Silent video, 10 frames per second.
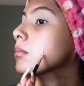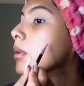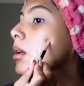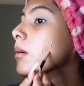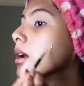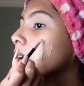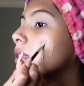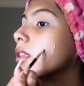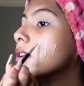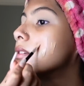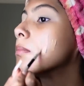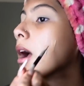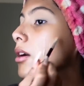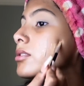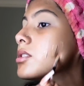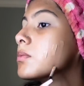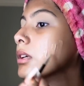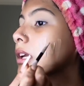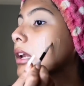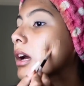By the way, it's my house is
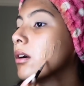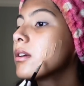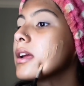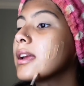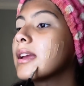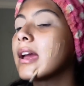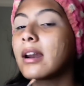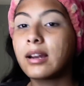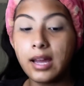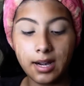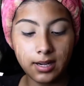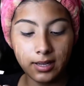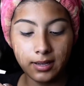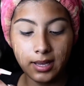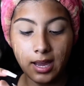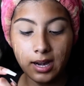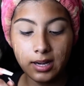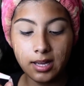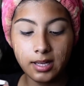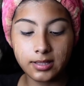really loud, and
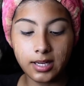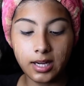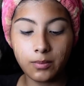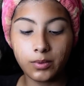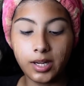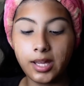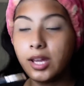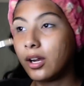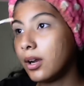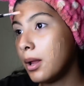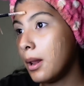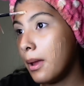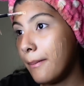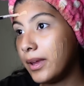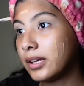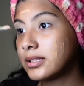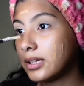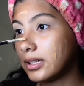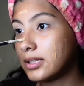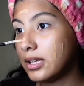Carla is getting ready here. Because
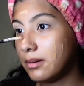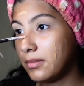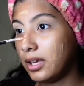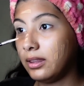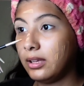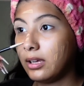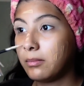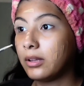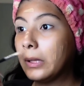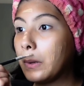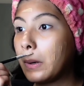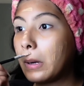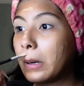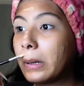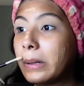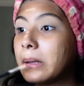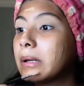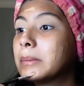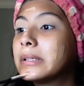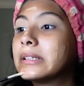like I said, my tia and my tio are
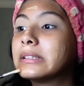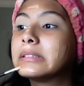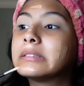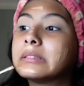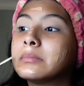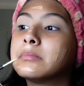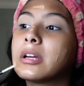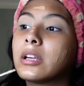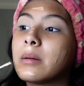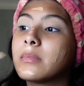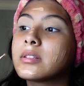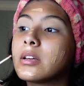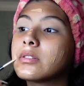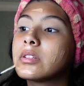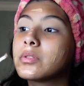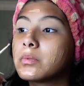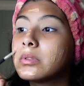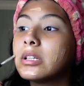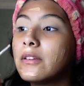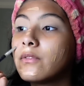here because my grandma's house is
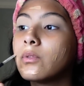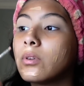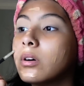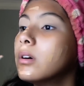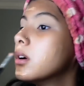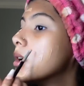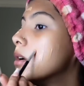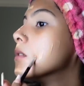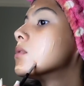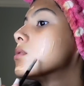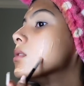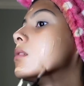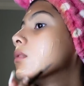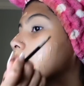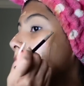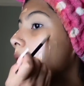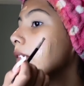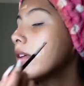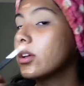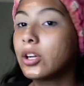really full. So they
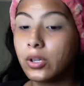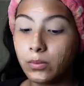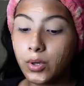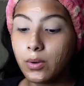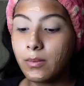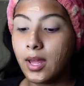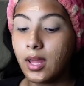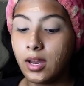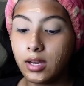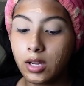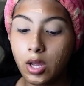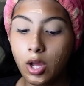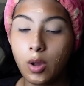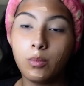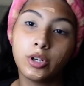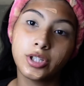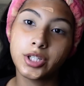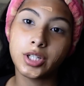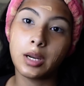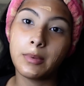have her room and we're
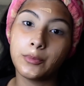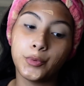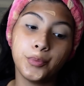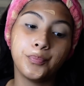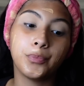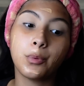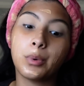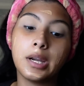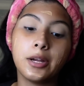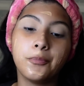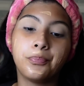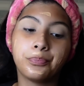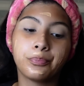just sharing my room right now.